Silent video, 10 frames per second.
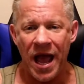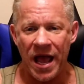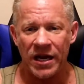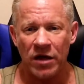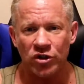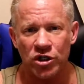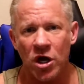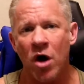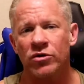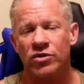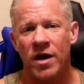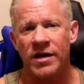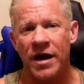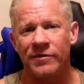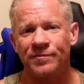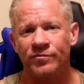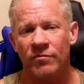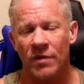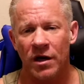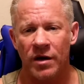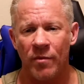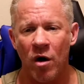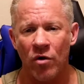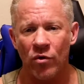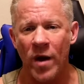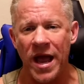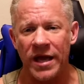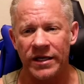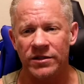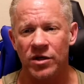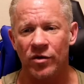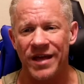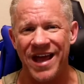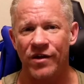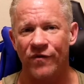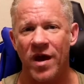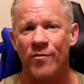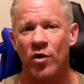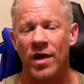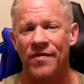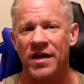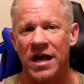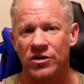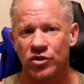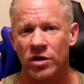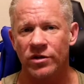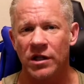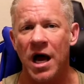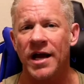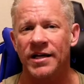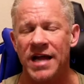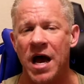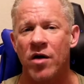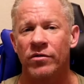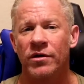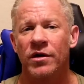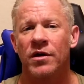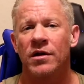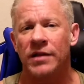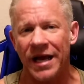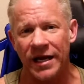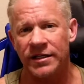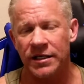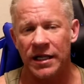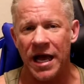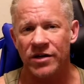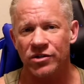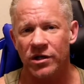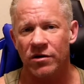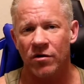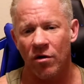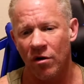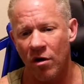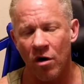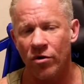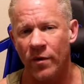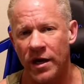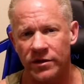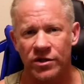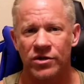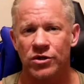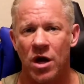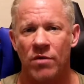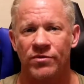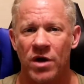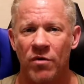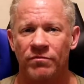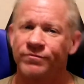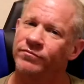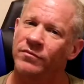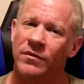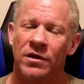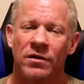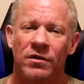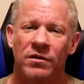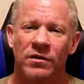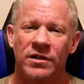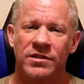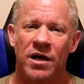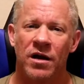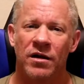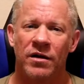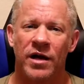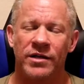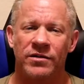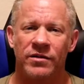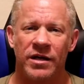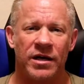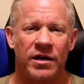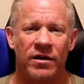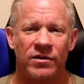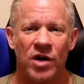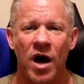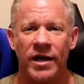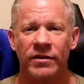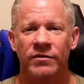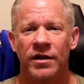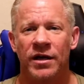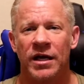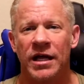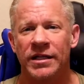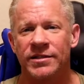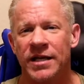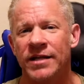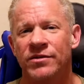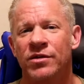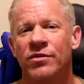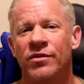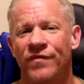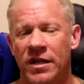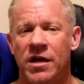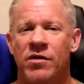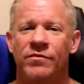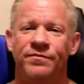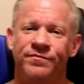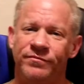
And I'll just coast right now all the way until the end of April, and then I'll start to lock it down like I did last year all the way into the show. So let's cut the talking and let's get to the video,